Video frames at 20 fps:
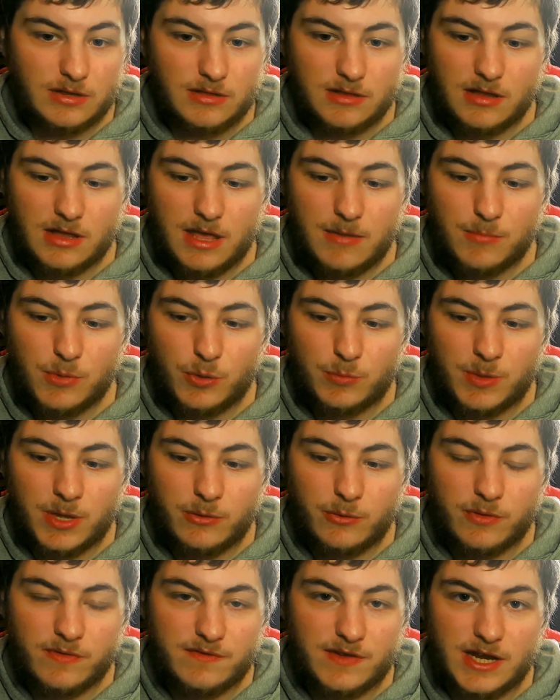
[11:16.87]
they email me
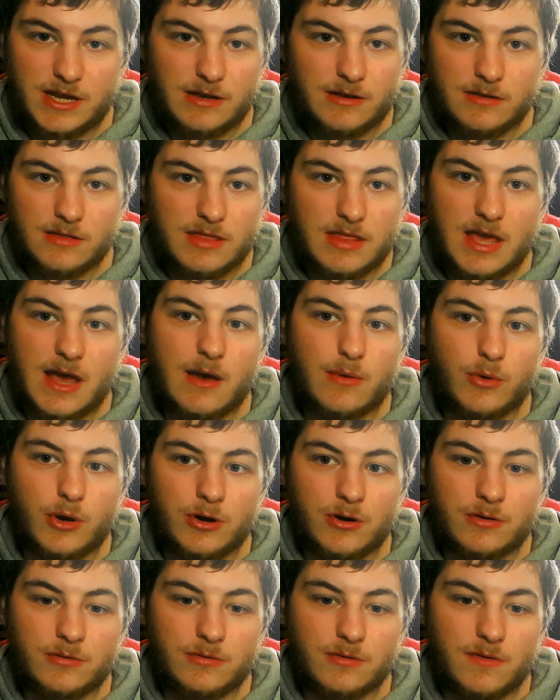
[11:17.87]
within the
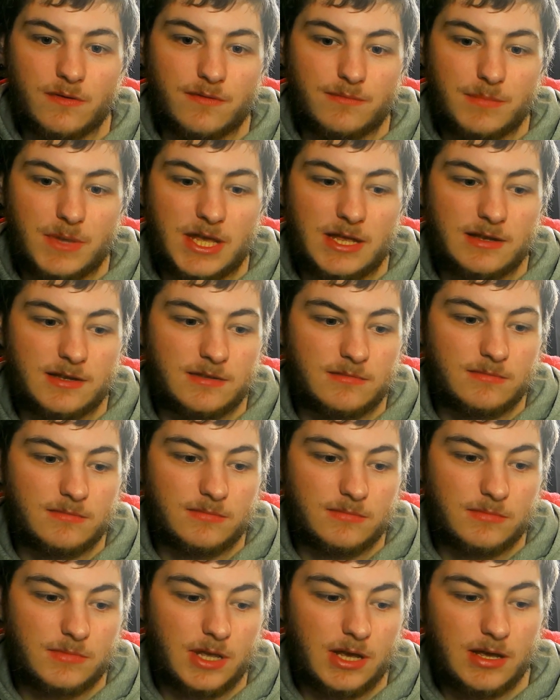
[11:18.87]
hour of me
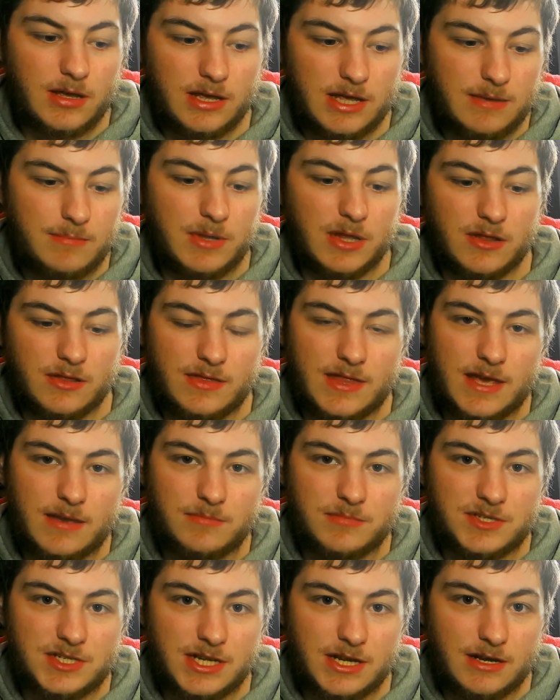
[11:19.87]
emailing them
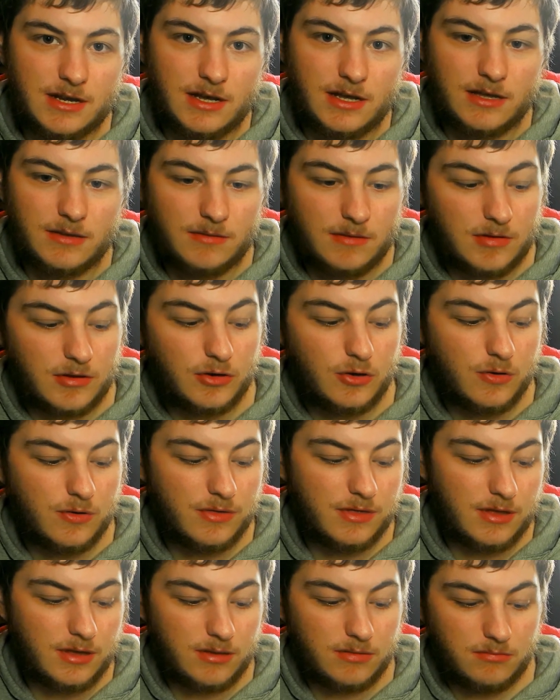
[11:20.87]
saying I've got
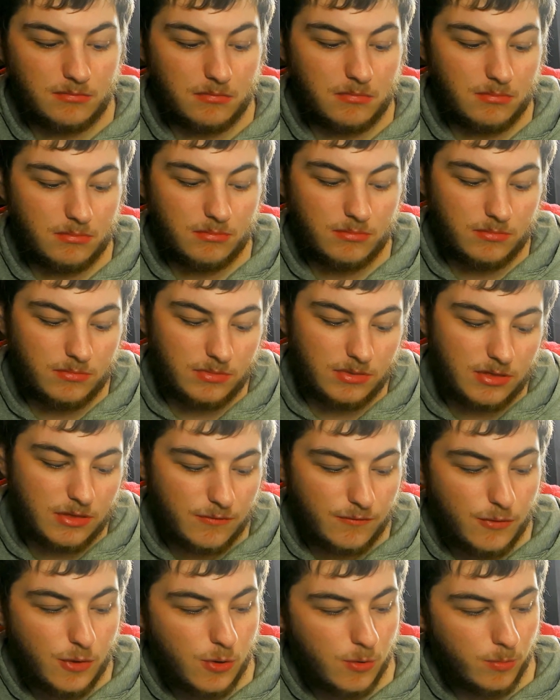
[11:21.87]
the
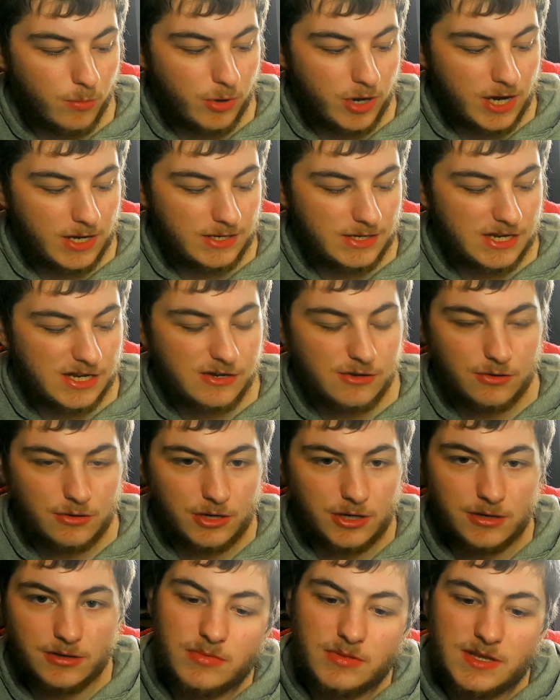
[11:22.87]
wrong branding on
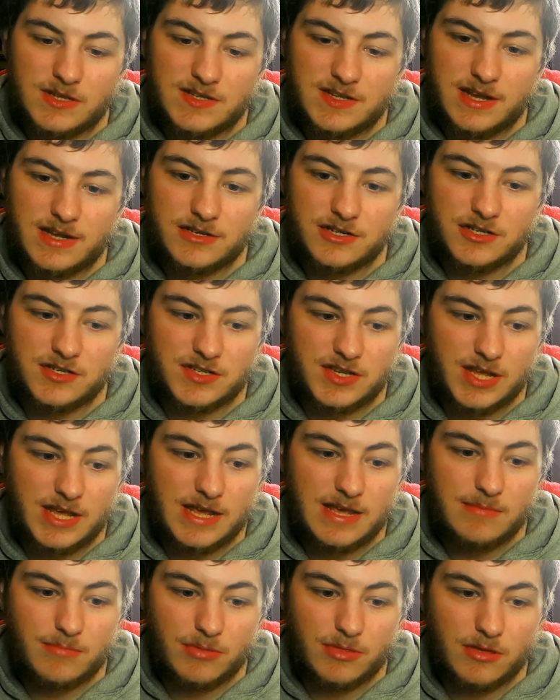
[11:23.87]
it. They said just to
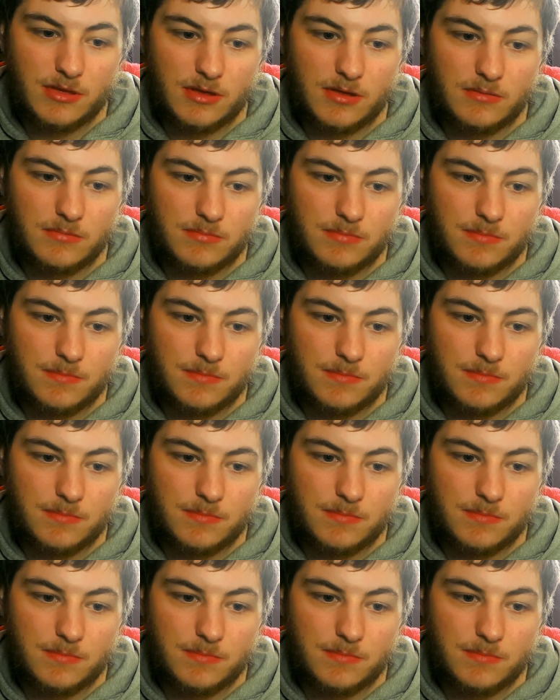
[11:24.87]
keep the